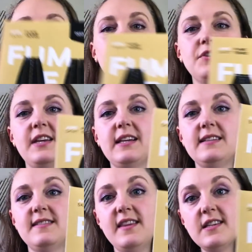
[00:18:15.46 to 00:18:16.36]
The other thing
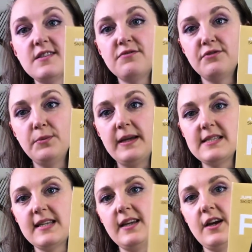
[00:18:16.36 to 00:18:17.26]
is this
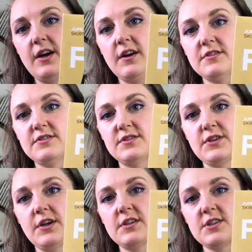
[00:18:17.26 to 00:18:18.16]
Fumatiere
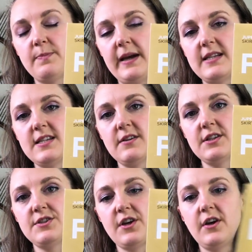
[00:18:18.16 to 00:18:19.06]
skirt by
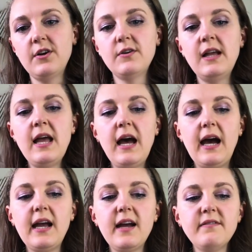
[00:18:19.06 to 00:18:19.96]
Deer & Doe.
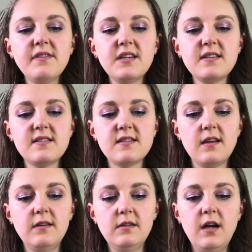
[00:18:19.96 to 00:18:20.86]
I have this
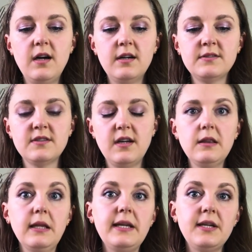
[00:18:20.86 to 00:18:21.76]
long
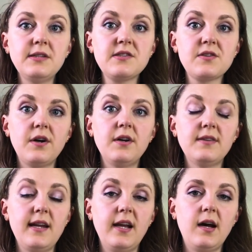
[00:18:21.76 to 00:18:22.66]
linen
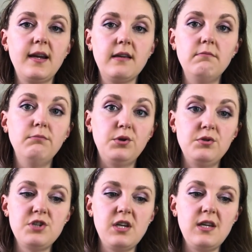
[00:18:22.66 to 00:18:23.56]
skirt that I got at
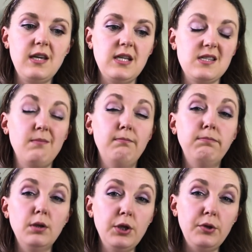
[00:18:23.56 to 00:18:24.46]
Muji. It's
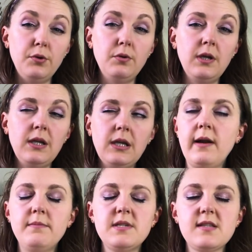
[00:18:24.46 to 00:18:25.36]
blue.
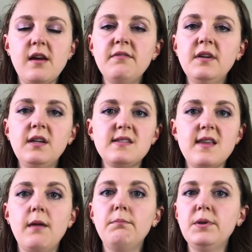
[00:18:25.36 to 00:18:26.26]
What I'm discovering is
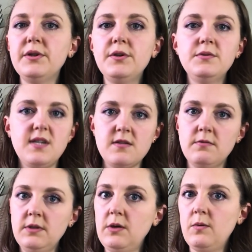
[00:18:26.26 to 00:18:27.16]
that blue
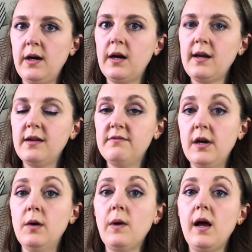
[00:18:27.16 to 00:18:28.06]
doesn't really work
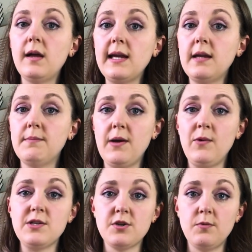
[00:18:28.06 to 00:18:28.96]
very well in my
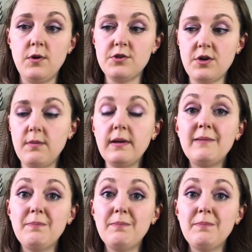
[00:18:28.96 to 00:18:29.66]
winter wardrobe.